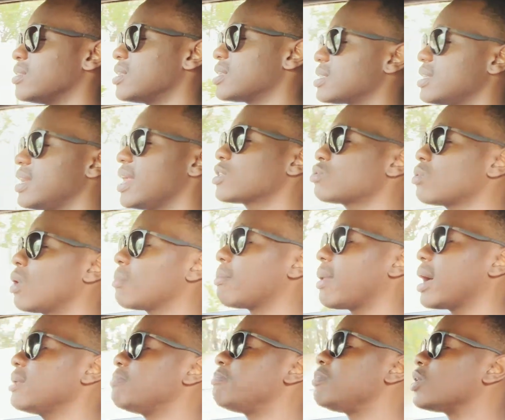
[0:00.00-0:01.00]
This next one
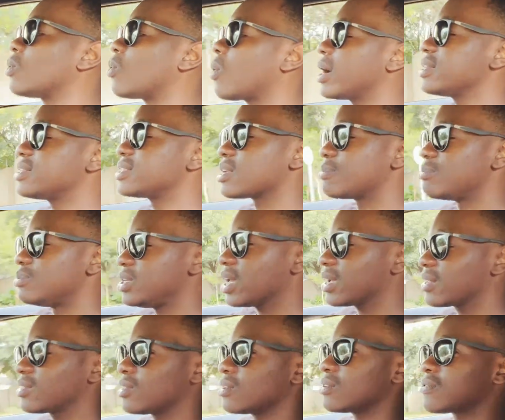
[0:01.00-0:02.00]
might be quite
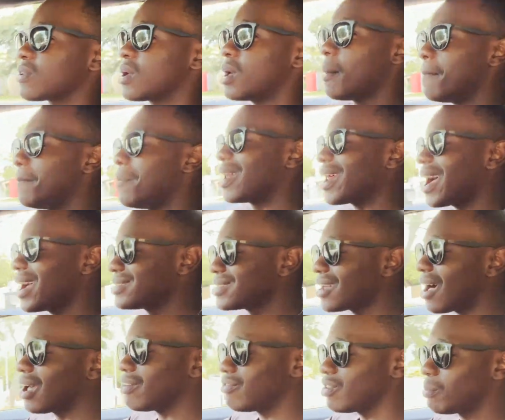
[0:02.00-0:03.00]
subjective, but I
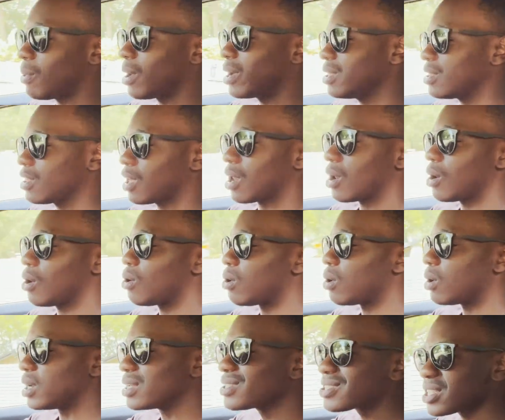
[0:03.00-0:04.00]
tell everybody that I know,
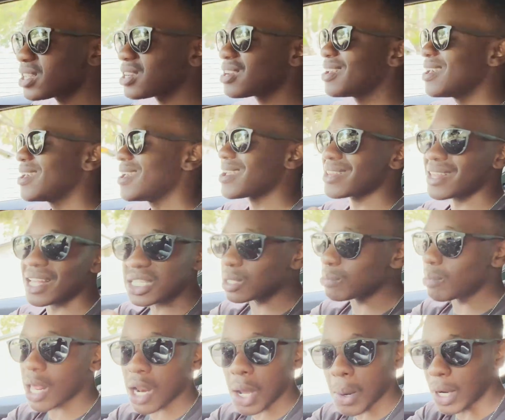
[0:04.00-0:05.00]
listen, it doesn't
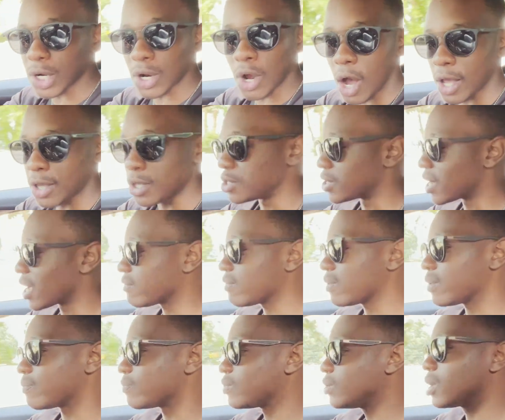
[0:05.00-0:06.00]
matter what car you're
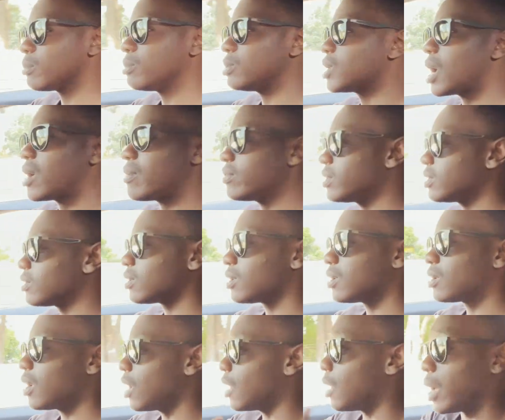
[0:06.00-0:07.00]
driving. You can be driving
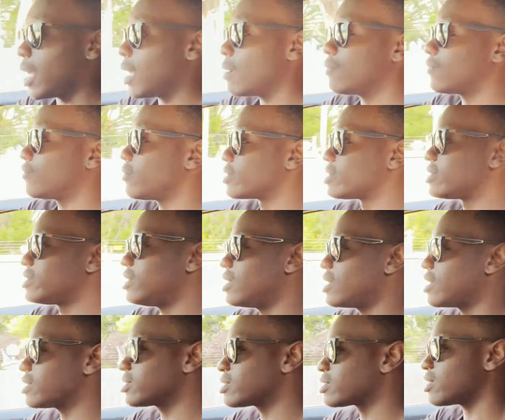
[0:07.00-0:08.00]

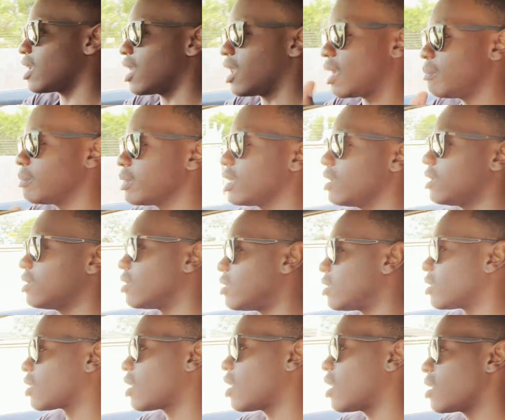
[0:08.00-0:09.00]
M4cs, a Lamborghini
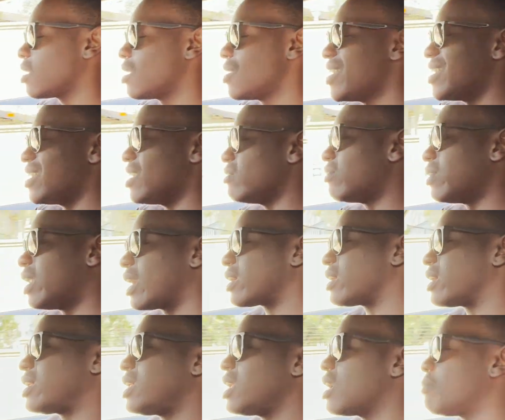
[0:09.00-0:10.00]
Huracan, even like a Kia